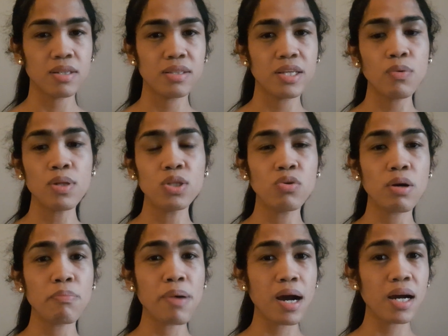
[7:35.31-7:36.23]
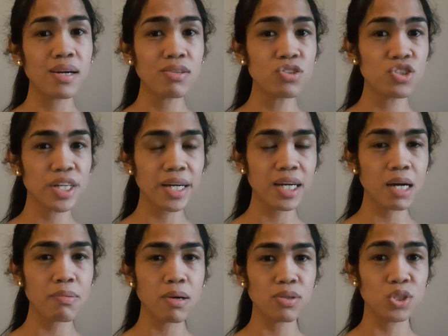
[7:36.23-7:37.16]
They will do a background check
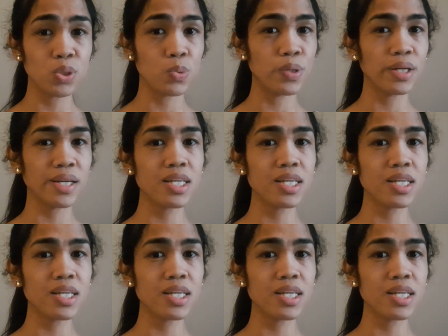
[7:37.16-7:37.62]
about your work